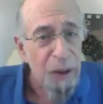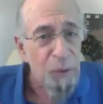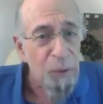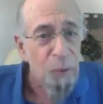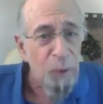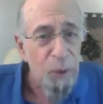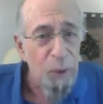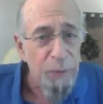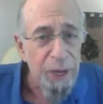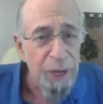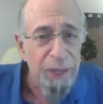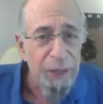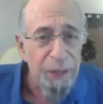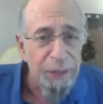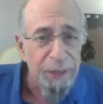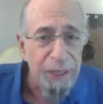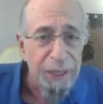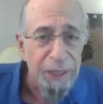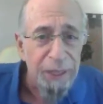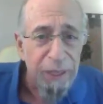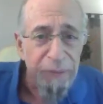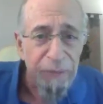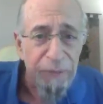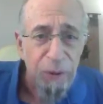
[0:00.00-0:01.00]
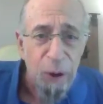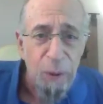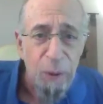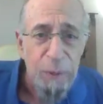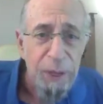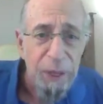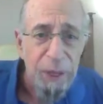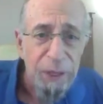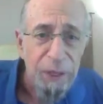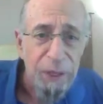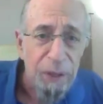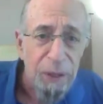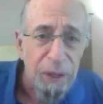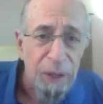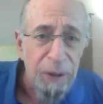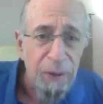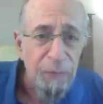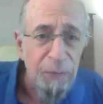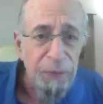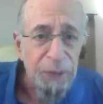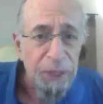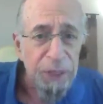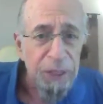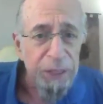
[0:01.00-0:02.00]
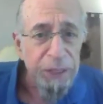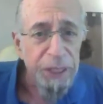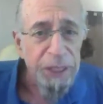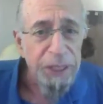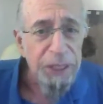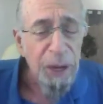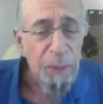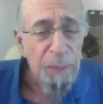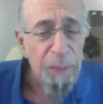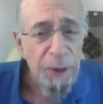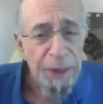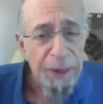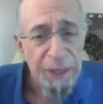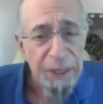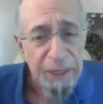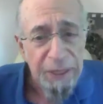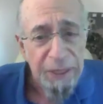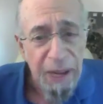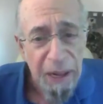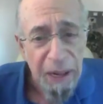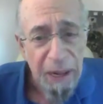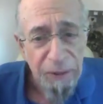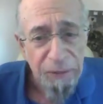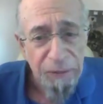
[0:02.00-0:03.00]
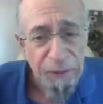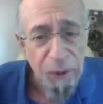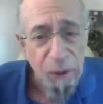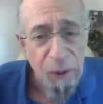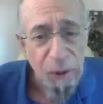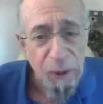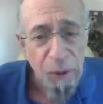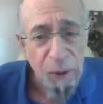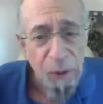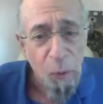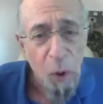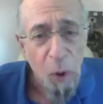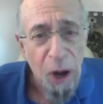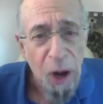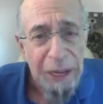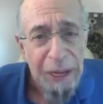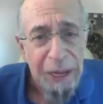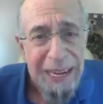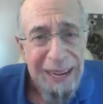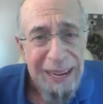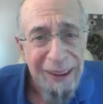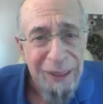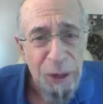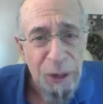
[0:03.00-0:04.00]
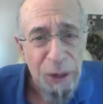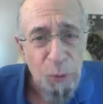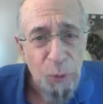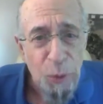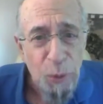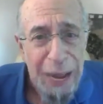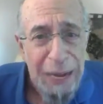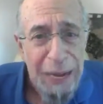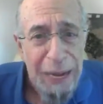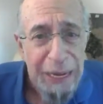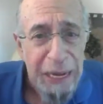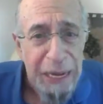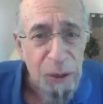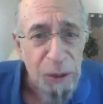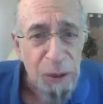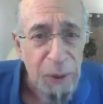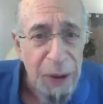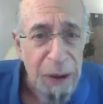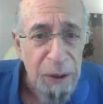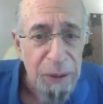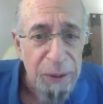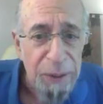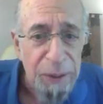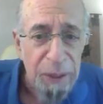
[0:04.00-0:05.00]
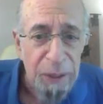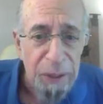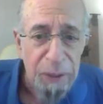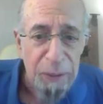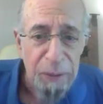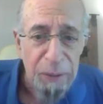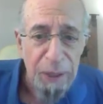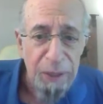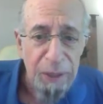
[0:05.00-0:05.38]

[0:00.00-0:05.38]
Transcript: woman you did the phobia cure, she's up on the 10th floor walking on the railing around her